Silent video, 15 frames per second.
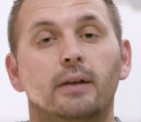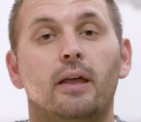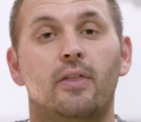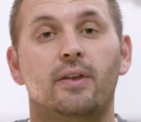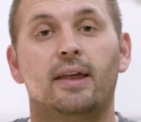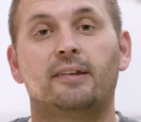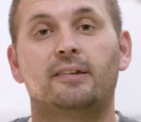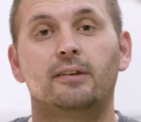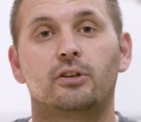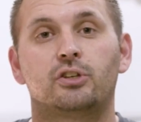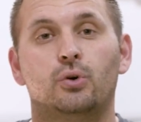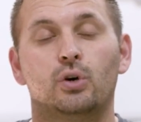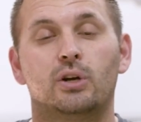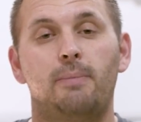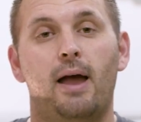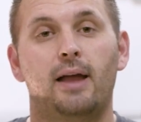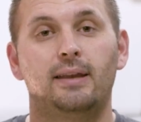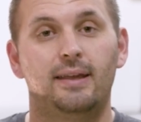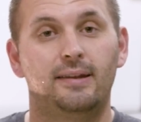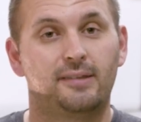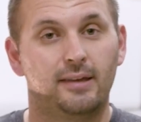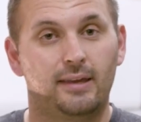Now the next thing to talk about
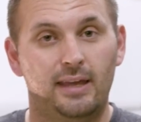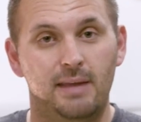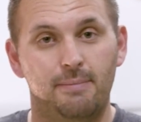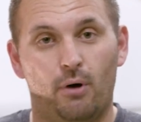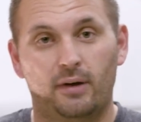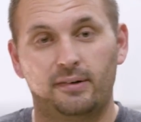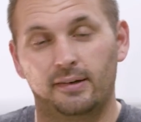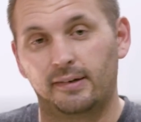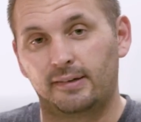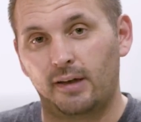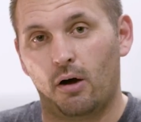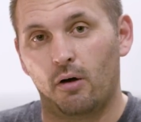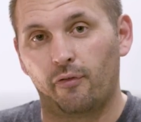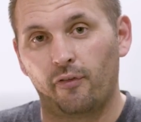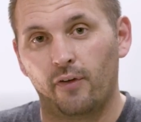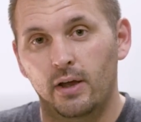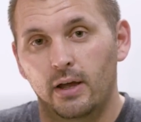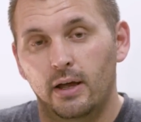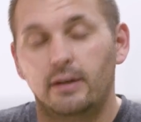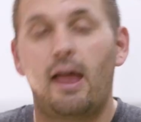is the gearbox itself.